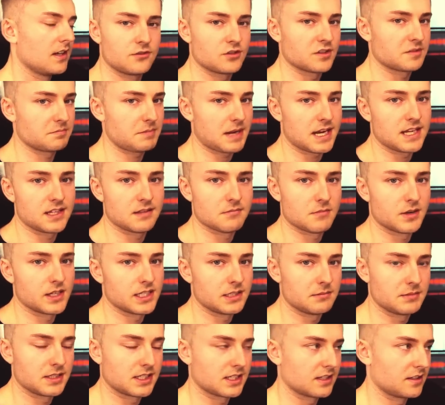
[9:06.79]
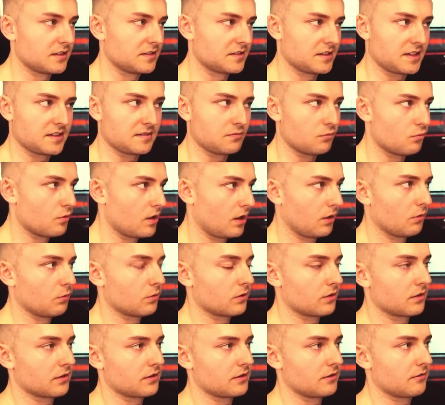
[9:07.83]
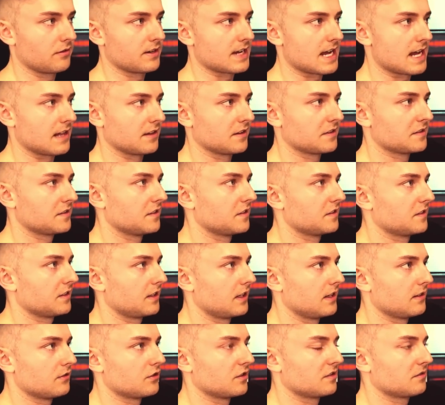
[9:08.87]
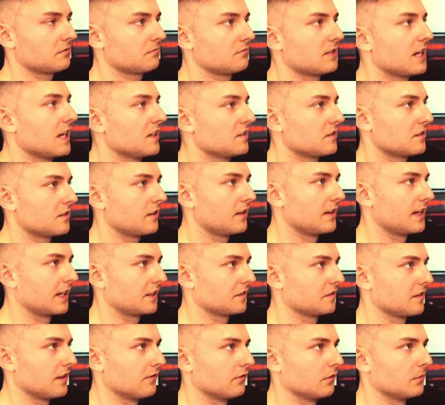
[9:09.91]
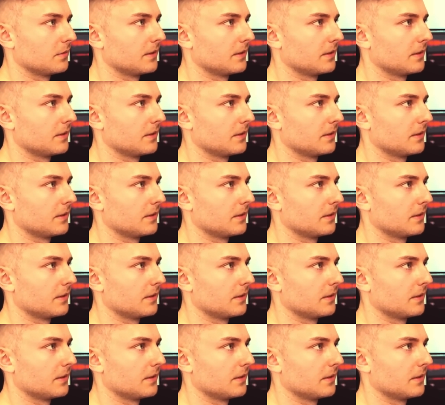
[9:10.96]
just pay the money because it's well worth your analysis and it just takes it to the next level.